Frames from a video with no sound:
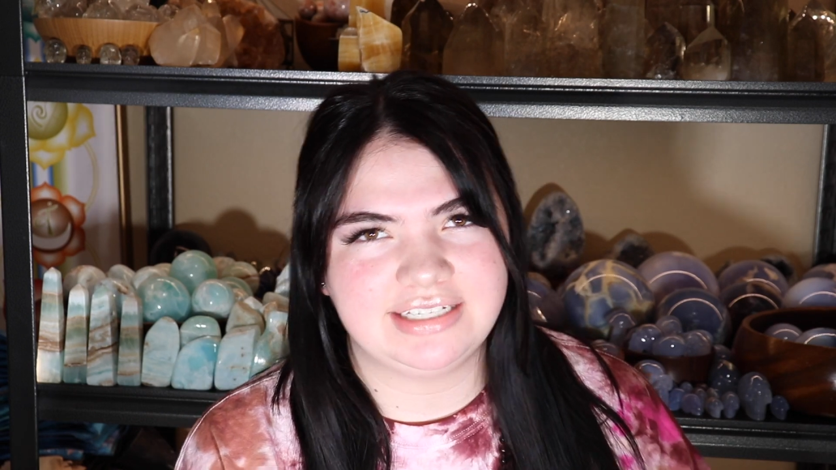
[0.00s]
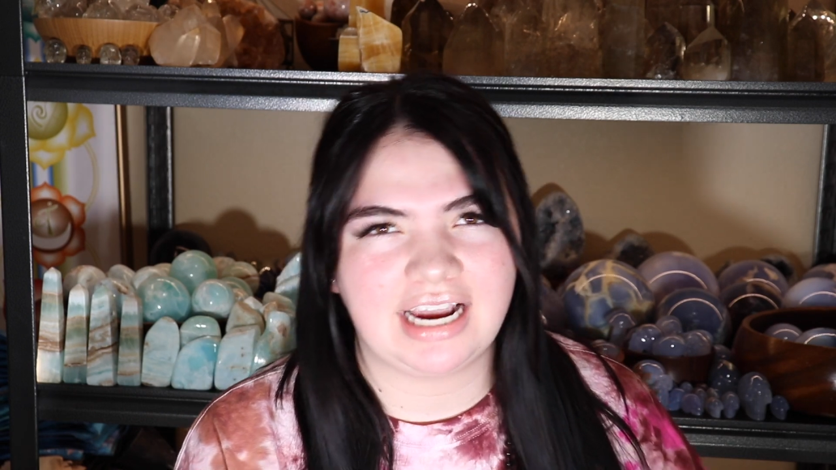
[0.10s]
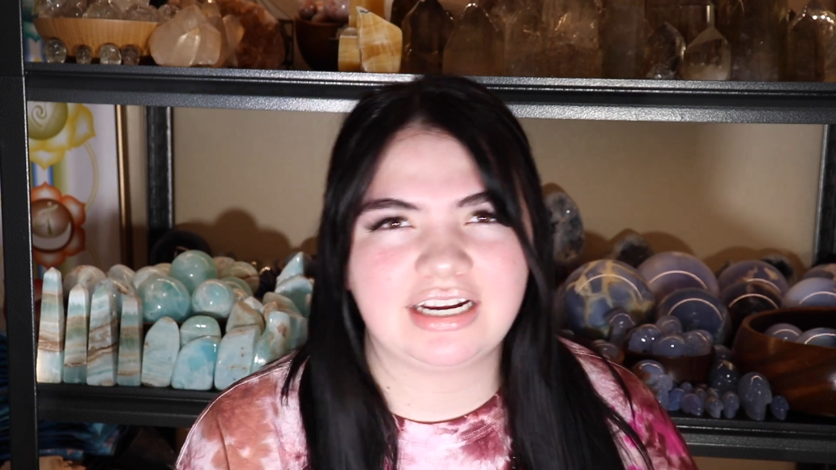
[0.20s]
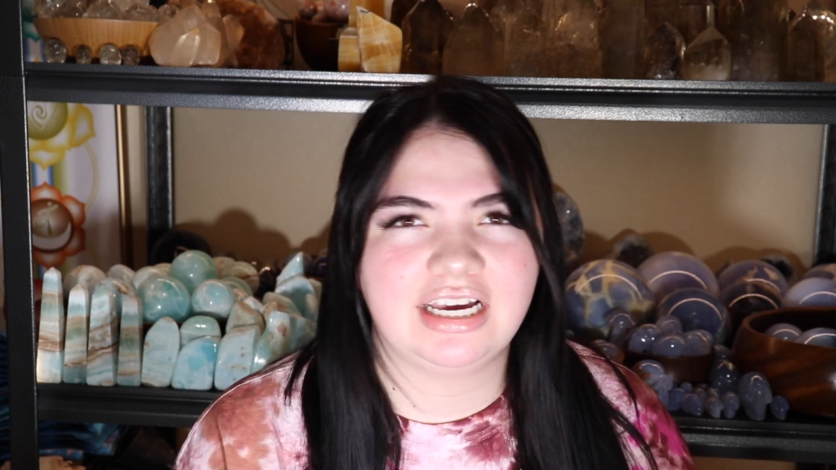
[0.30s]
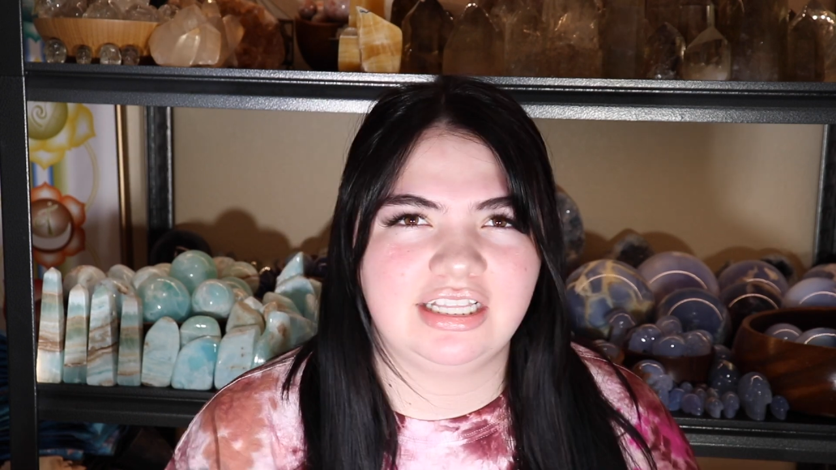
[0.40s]

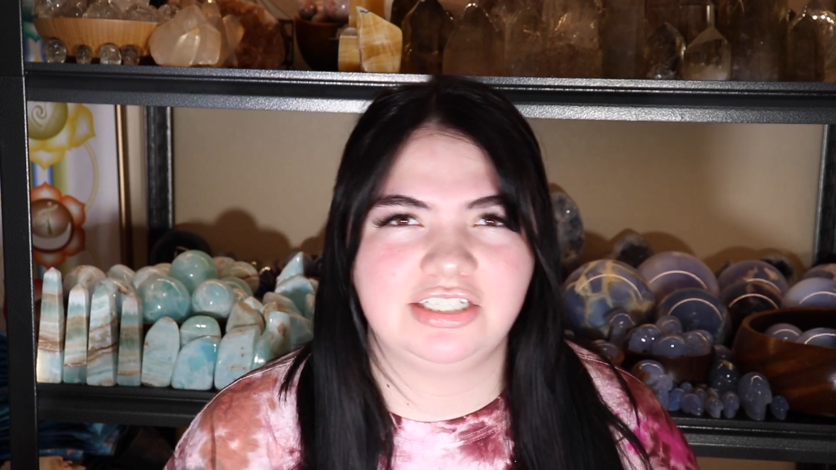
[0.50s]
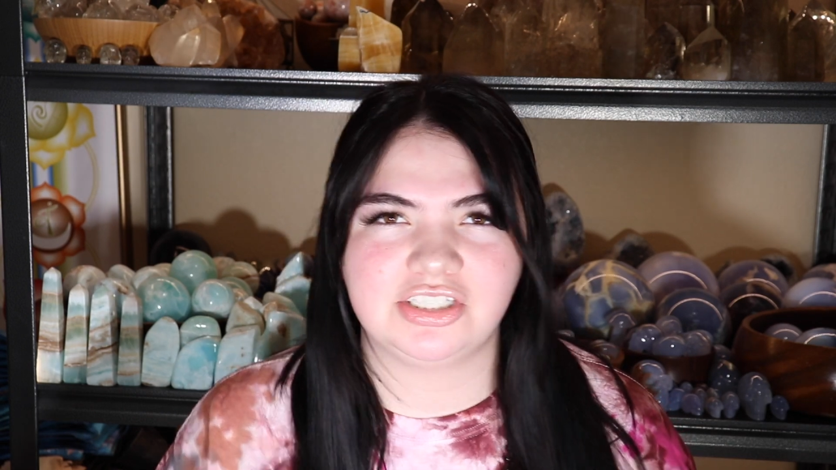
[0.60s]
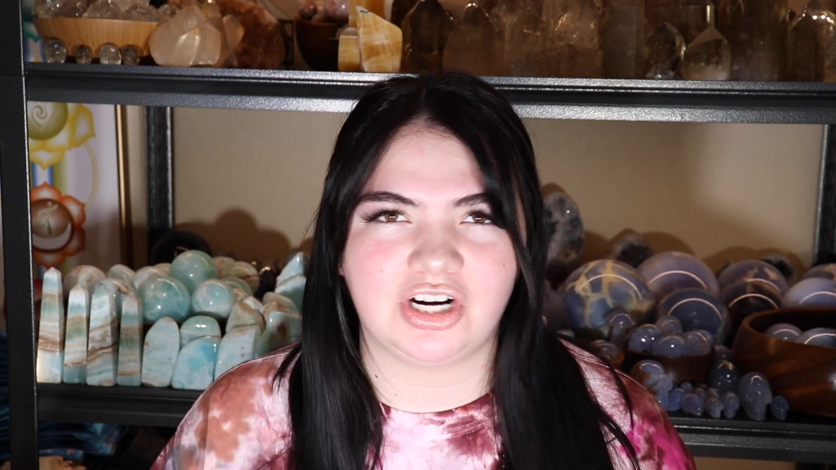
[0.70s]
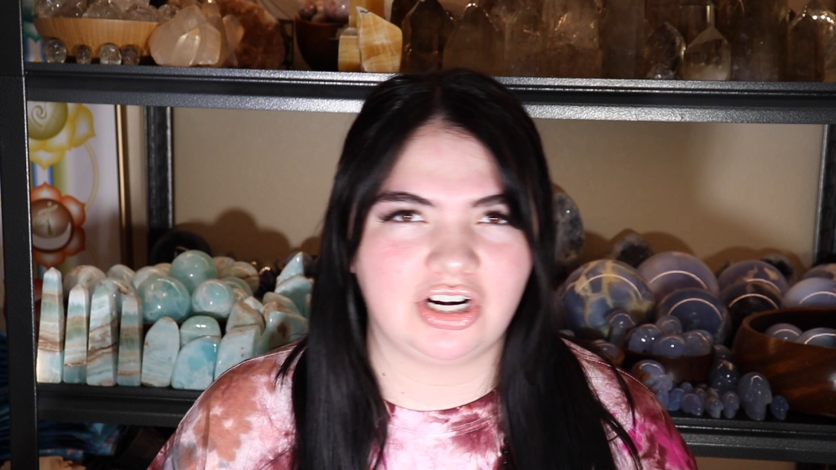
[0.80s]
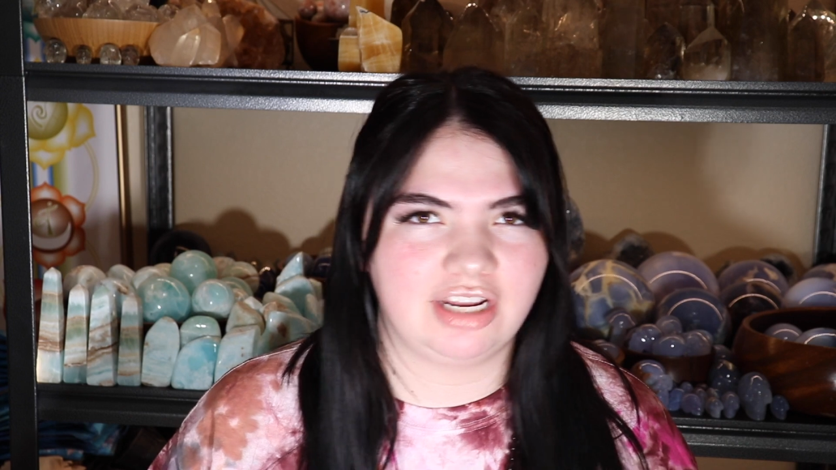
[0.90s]
technically
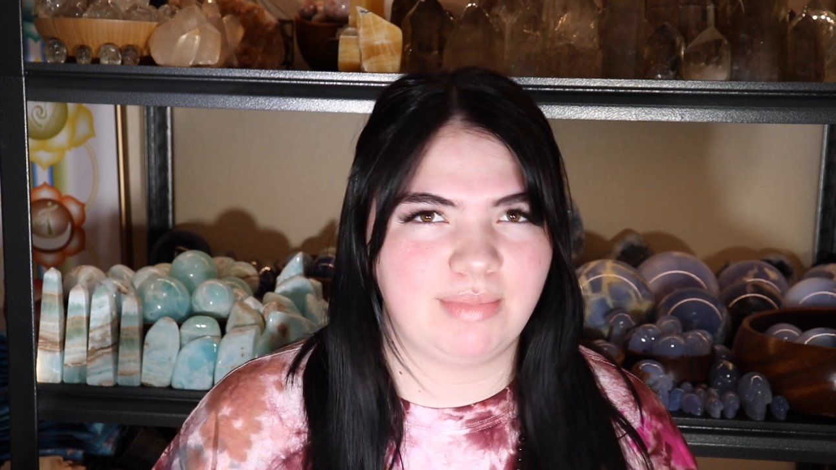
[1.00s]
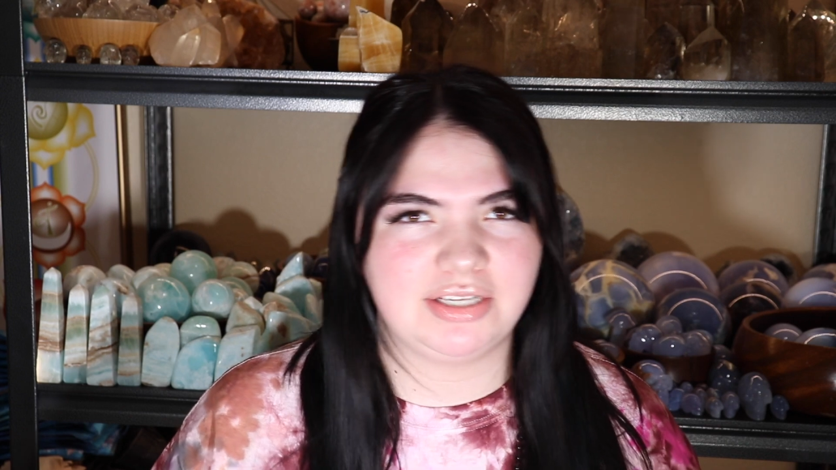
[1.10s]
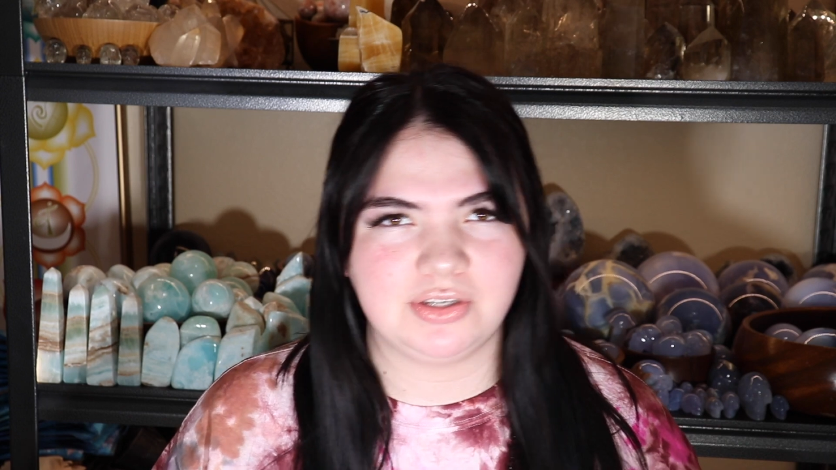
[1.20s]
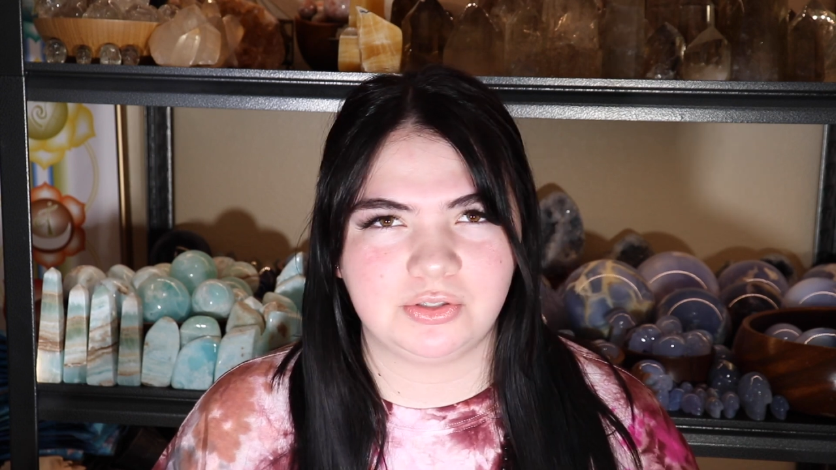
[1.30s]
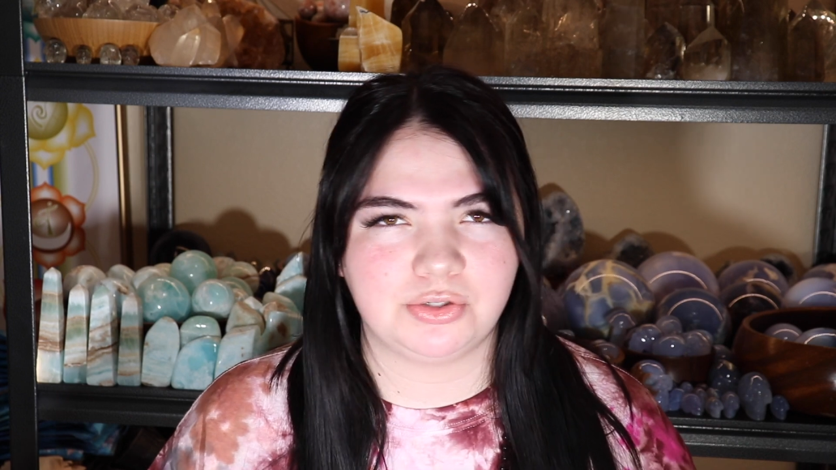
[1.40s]
started my
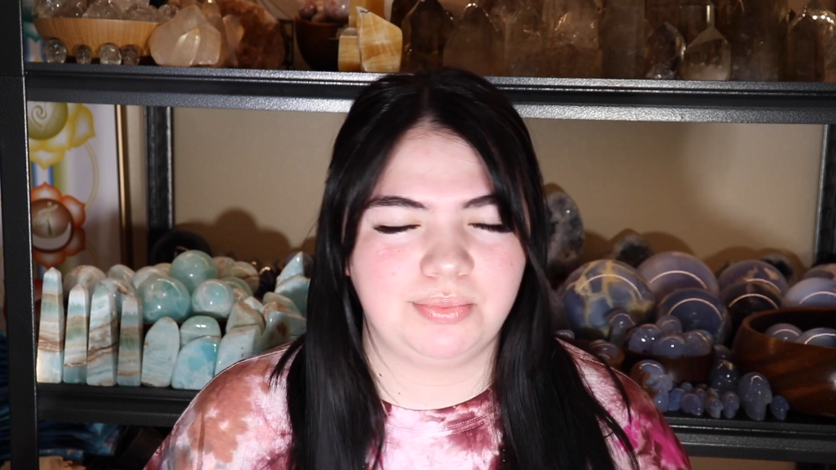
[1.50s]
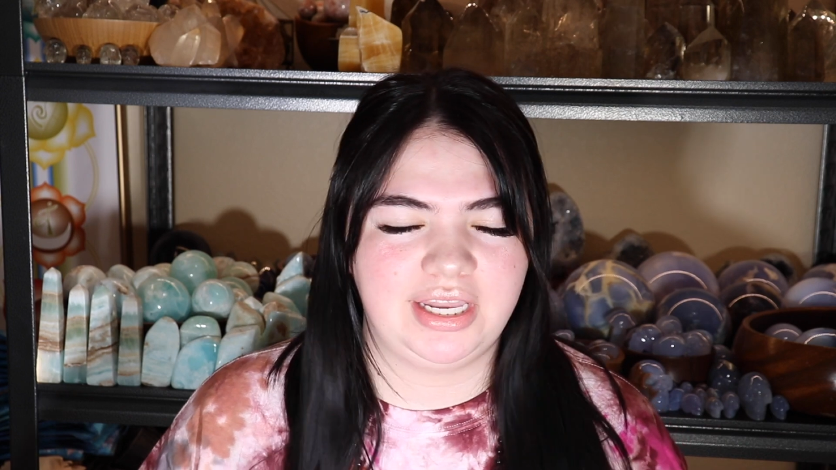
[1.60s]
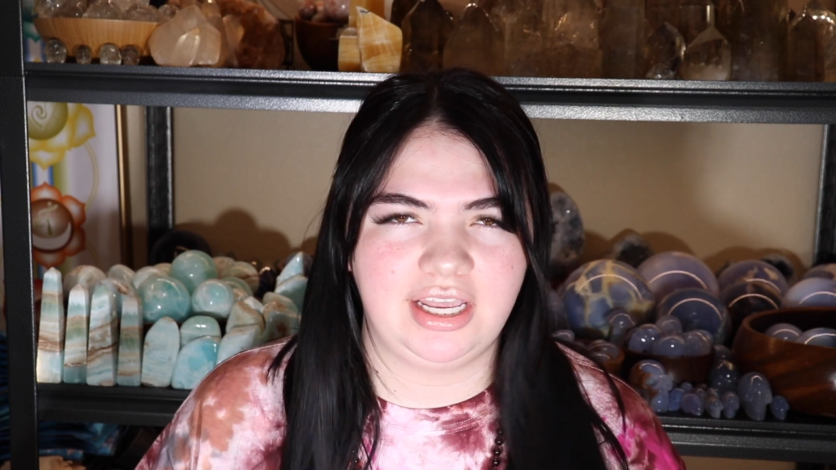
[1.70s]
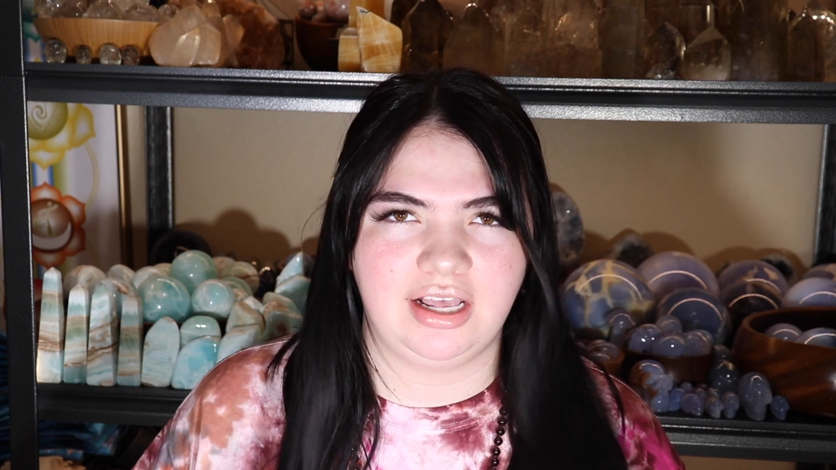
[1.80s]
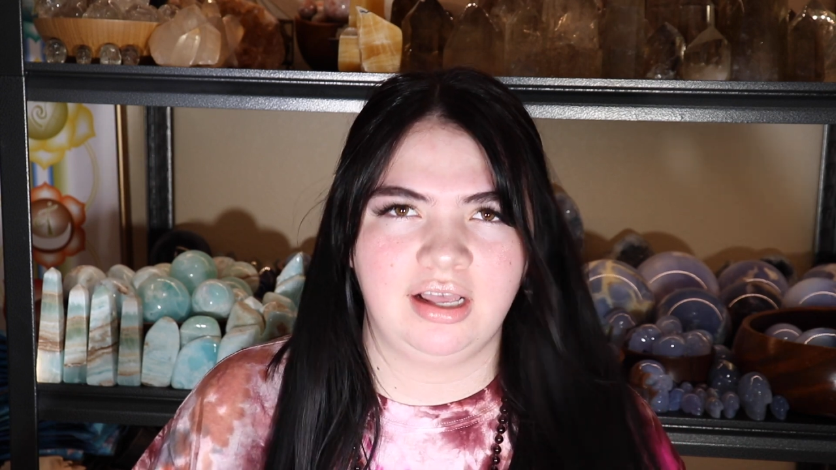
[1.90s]
social
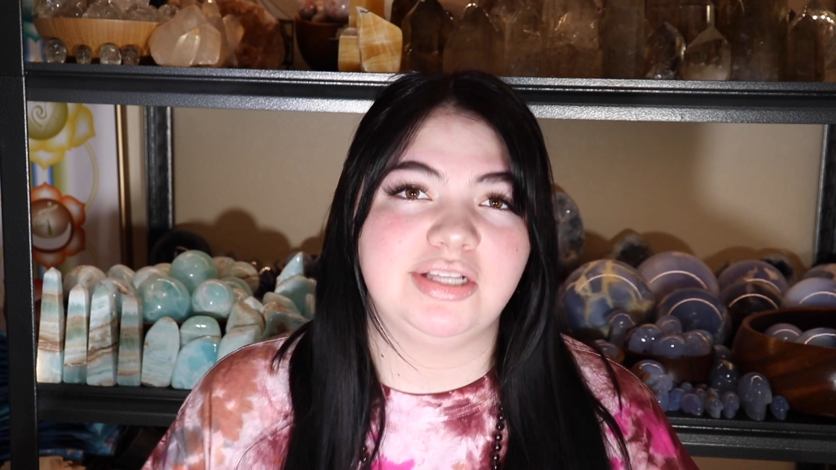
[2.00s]
media.